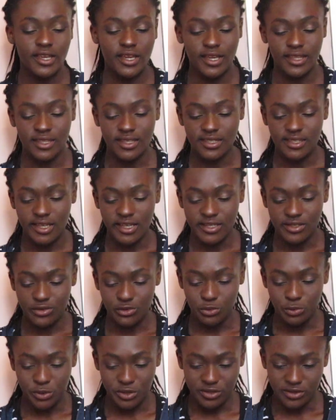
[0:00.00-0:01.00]
and this has
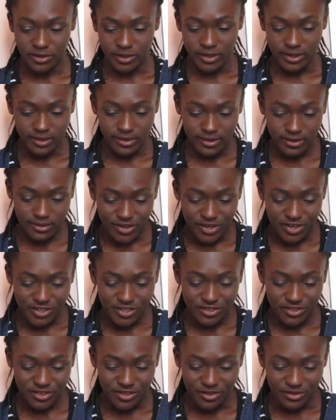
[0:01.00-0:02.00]
almost like, I
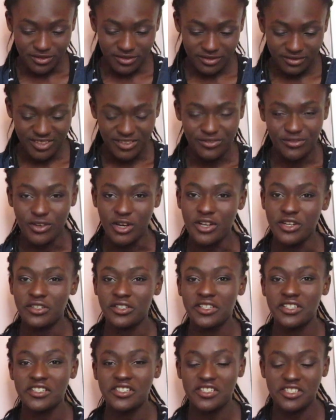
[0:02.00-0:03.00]
don't know, a fine
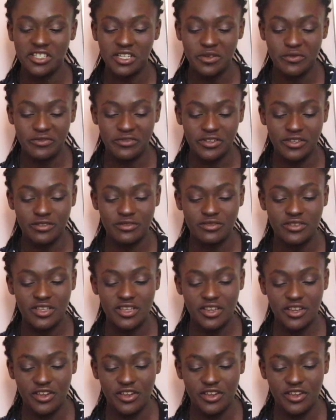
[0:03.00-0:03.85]
liner type feel.